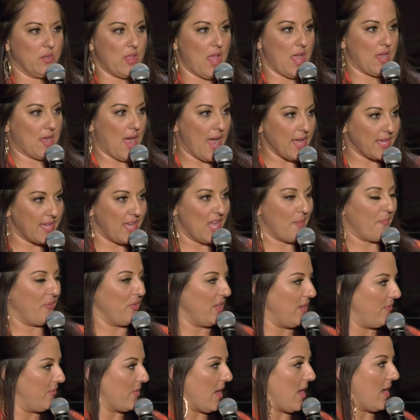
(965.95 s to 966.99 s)
And we're like, I
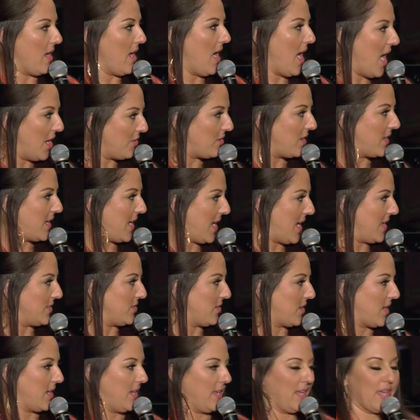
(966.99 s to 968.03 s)
can't believe 100
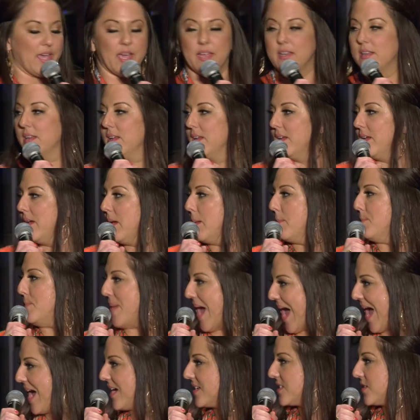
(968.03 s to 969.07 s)
kids are going to get
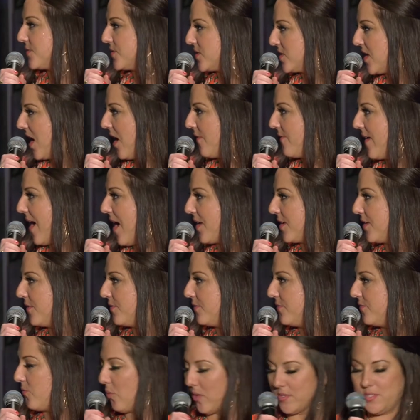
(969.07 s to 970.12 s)
bags of stuff out
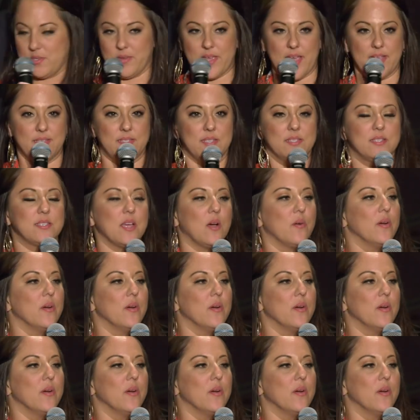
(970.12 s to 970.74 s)
of four suitcases.